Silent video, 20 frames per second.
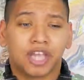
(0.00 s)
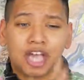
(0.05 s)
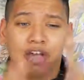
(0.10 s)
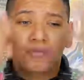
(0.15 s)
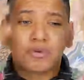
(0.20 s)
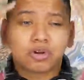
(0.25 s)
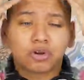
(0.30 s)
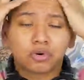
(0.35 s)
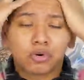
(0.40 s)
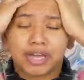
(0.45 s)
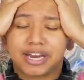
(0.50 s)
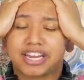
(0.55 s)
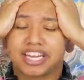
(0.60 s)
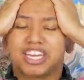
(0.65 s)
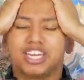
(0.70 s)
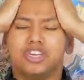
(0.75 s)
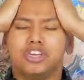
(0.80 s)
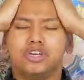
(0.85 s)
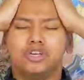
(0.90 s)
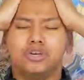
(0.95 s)
it would create a
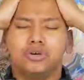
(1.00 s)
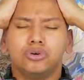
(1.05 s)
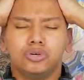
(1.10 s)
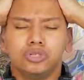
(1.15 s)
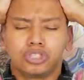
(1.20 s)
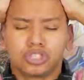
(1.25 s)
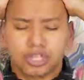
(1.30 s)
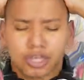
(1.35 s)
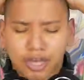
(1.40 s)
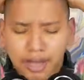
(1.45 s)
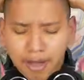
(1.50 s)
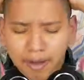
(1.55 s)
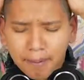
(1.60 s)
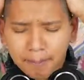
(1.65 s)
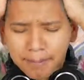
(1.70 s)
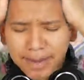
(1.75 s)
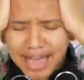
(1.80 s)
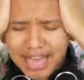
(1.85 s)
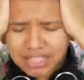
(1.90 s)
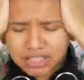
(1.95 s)
huge
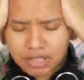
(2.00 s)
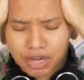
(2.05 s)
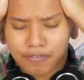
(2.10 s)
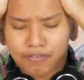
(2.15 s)
mass